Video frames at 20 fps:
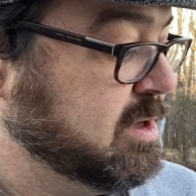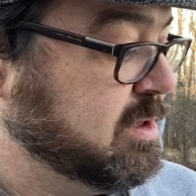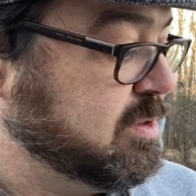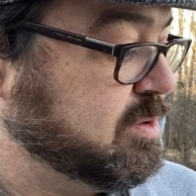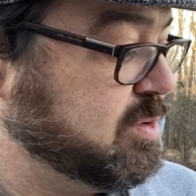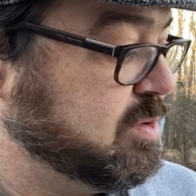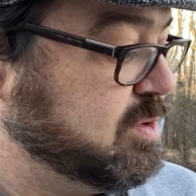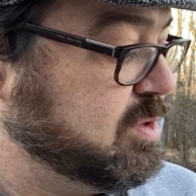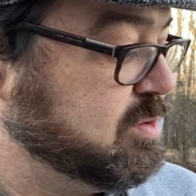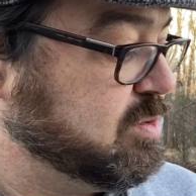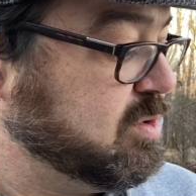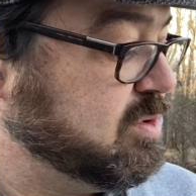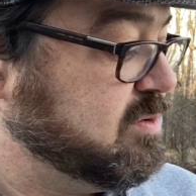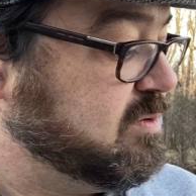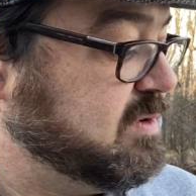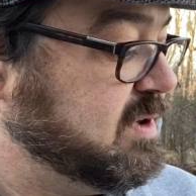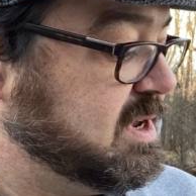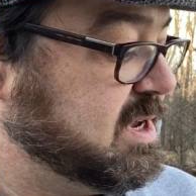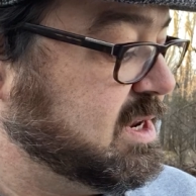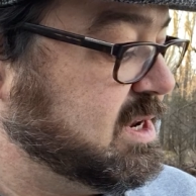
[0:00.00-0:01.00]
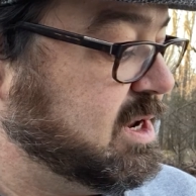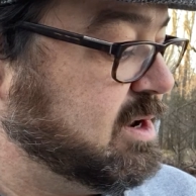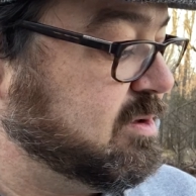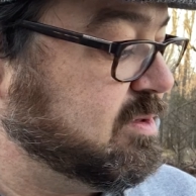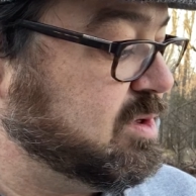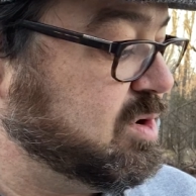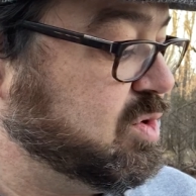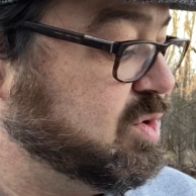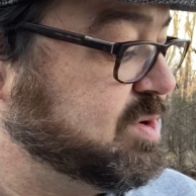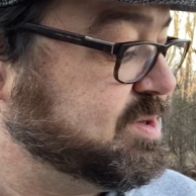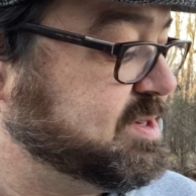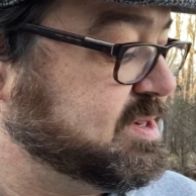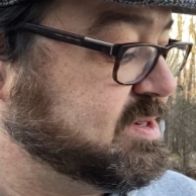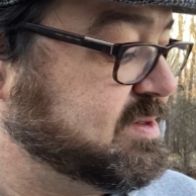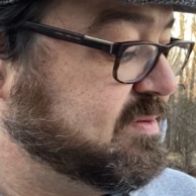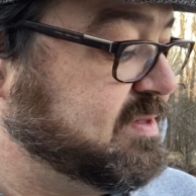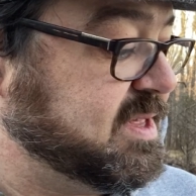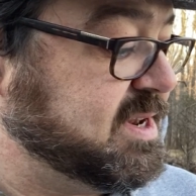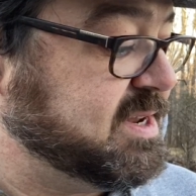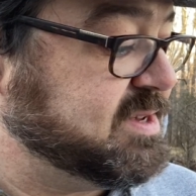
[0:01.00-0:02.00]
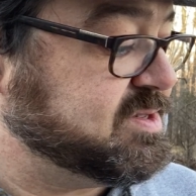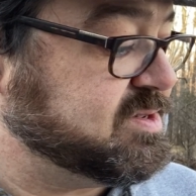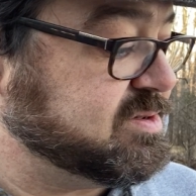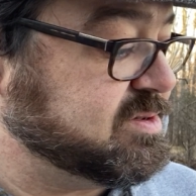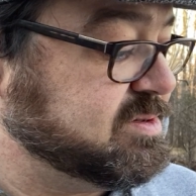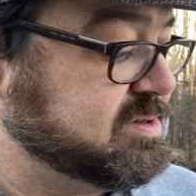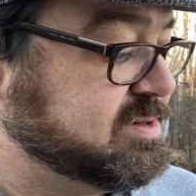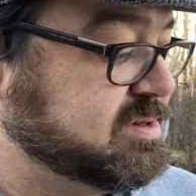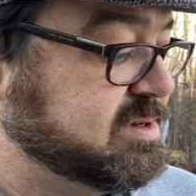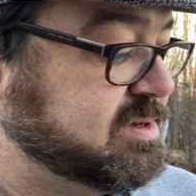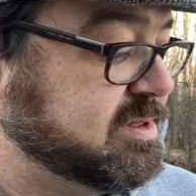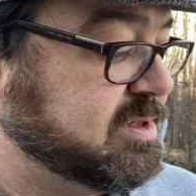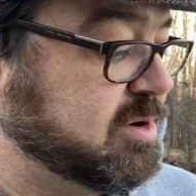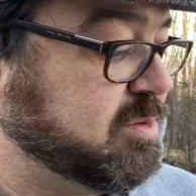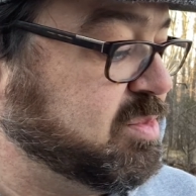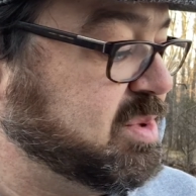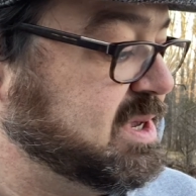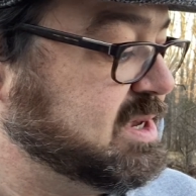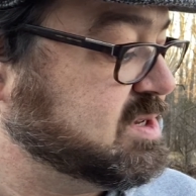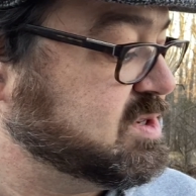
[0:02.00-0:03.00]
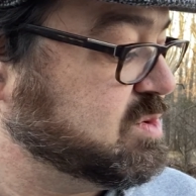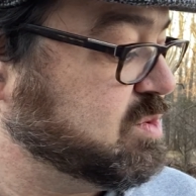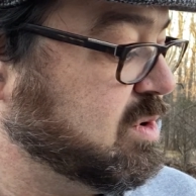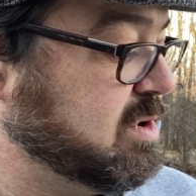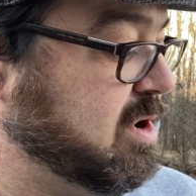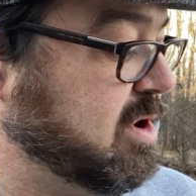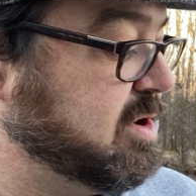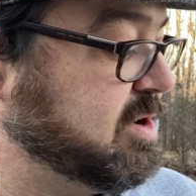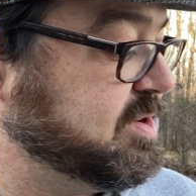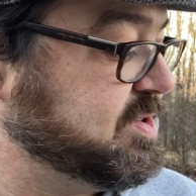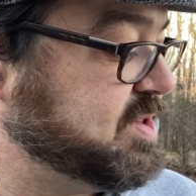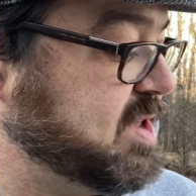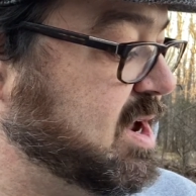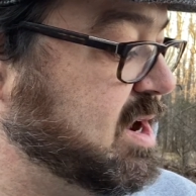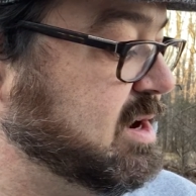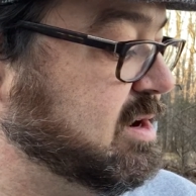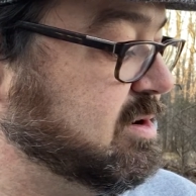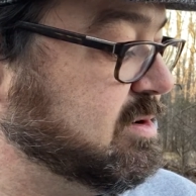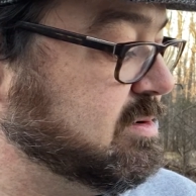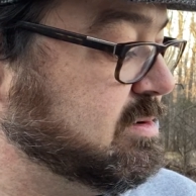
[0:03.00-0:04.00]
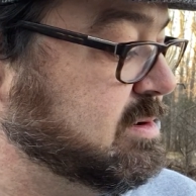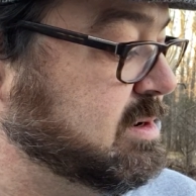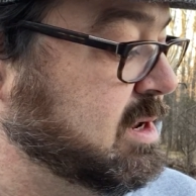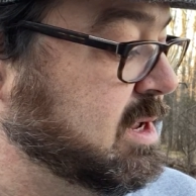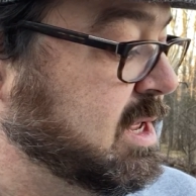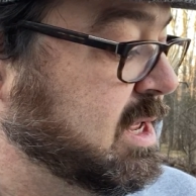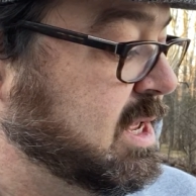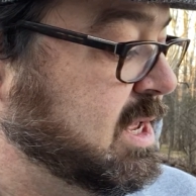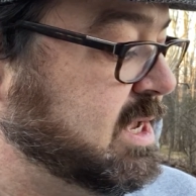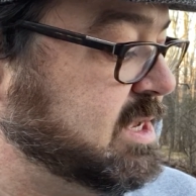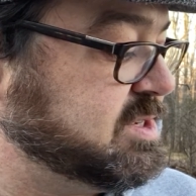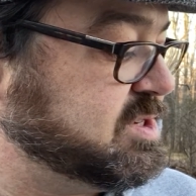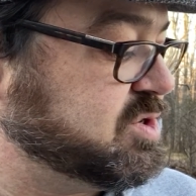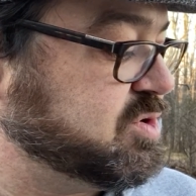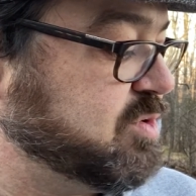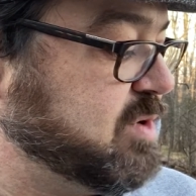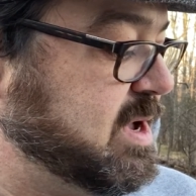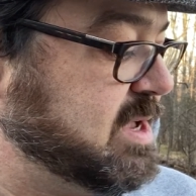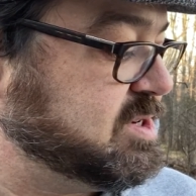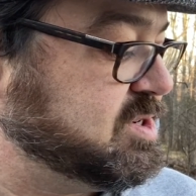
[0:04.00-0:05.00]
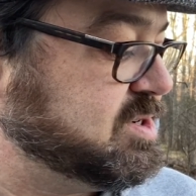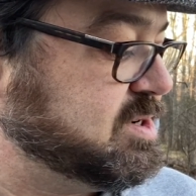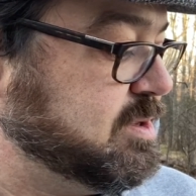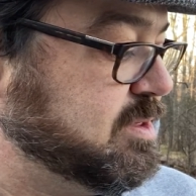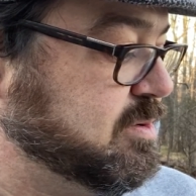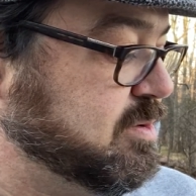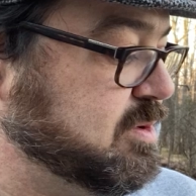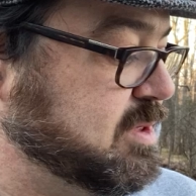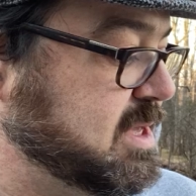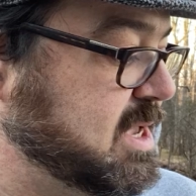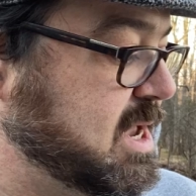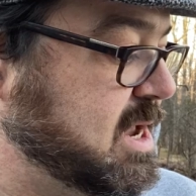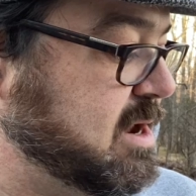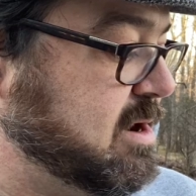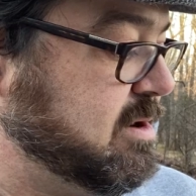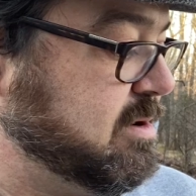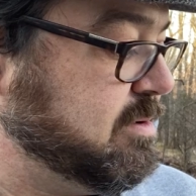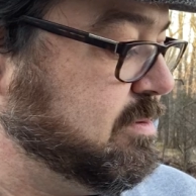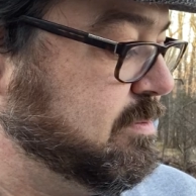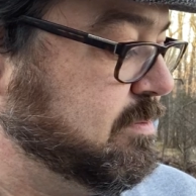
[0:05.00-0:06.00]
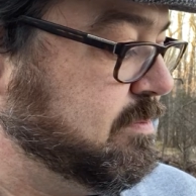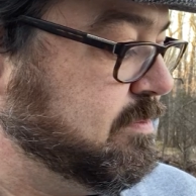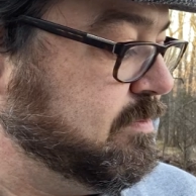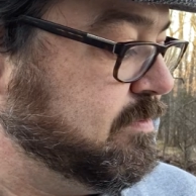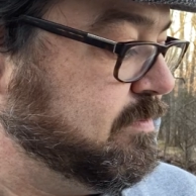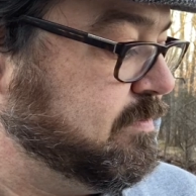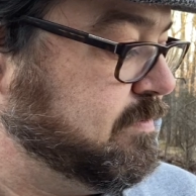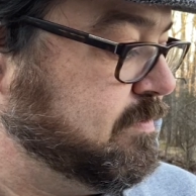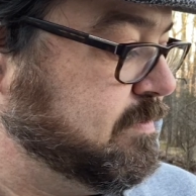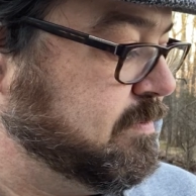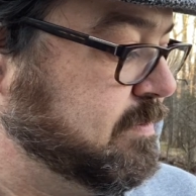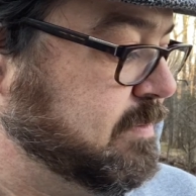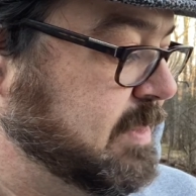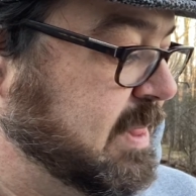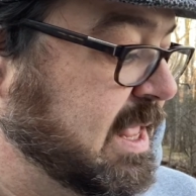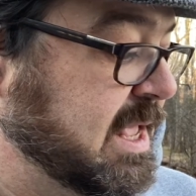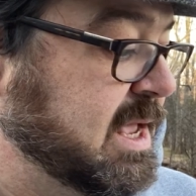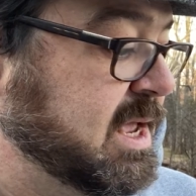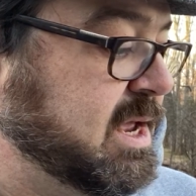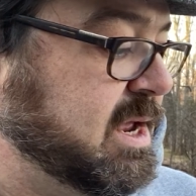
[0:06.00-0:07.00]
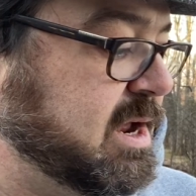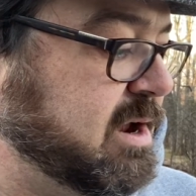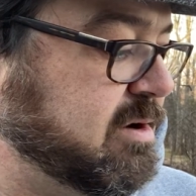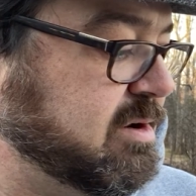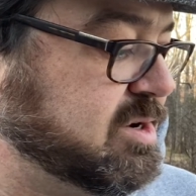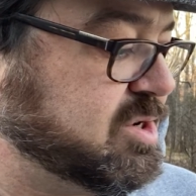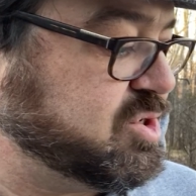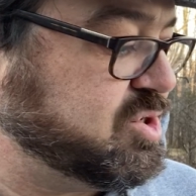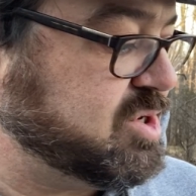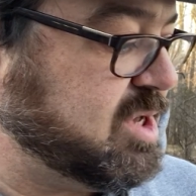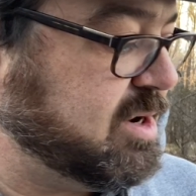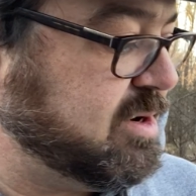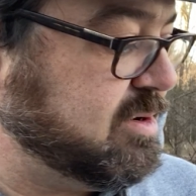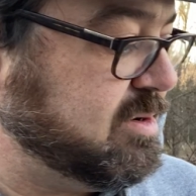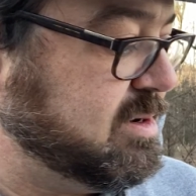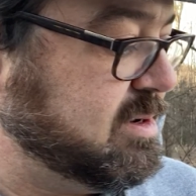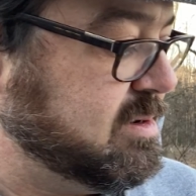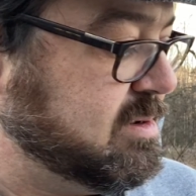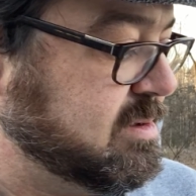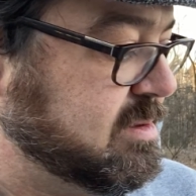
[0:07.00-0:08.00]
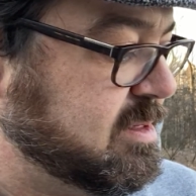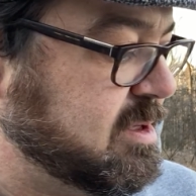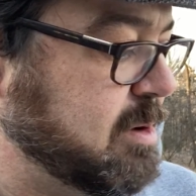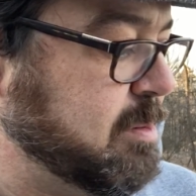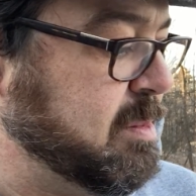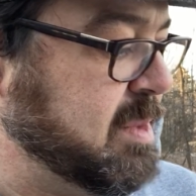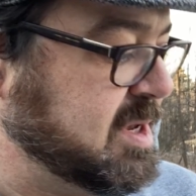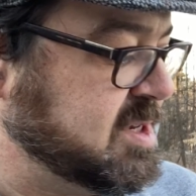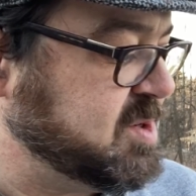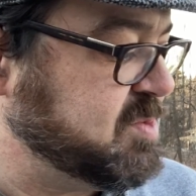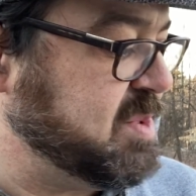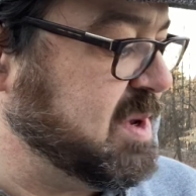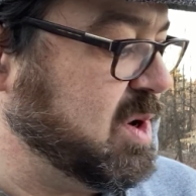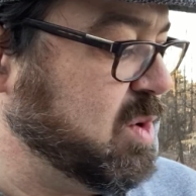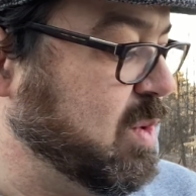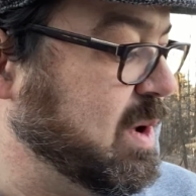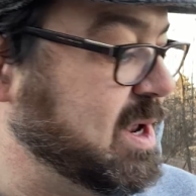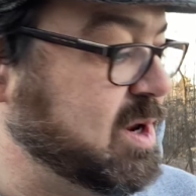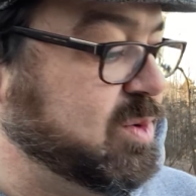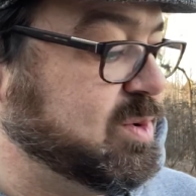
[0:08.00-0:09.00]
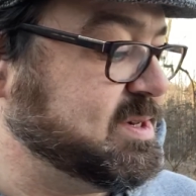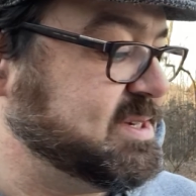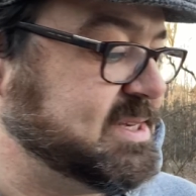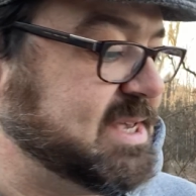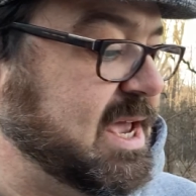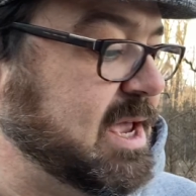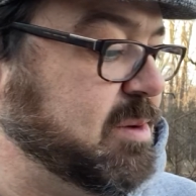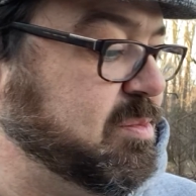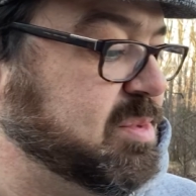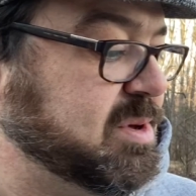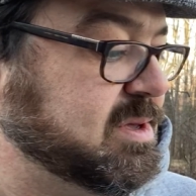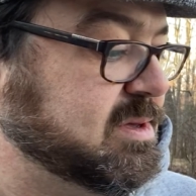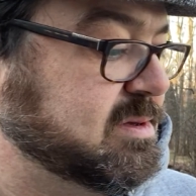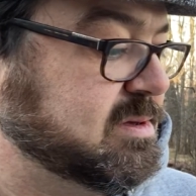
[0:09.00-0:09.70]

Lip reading: Through the roof, he could hear the noises of the nizzards. Their beaks were hard as iron and scratched through the air. Eric shuddered. There must be a way to escape.